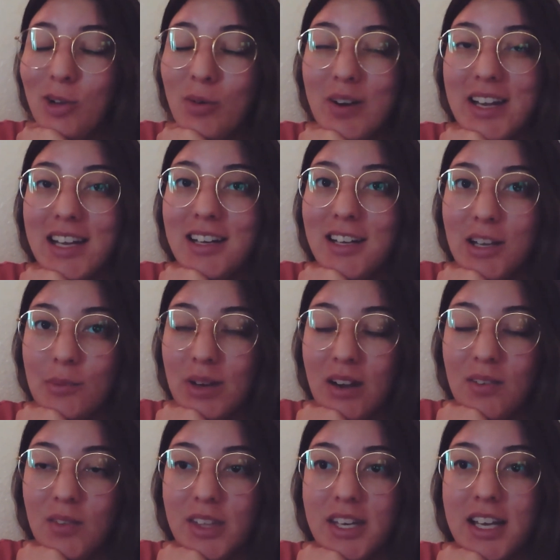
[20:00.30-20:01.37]
reading
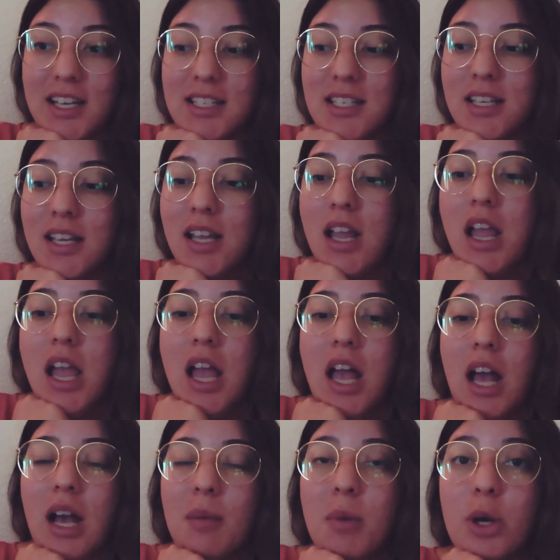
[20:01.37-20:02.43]
Unravel the Dusk.
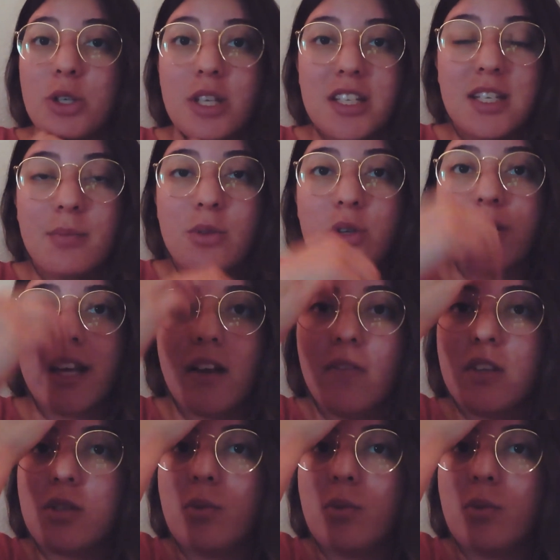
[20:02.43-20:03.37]
Um, our systems are down this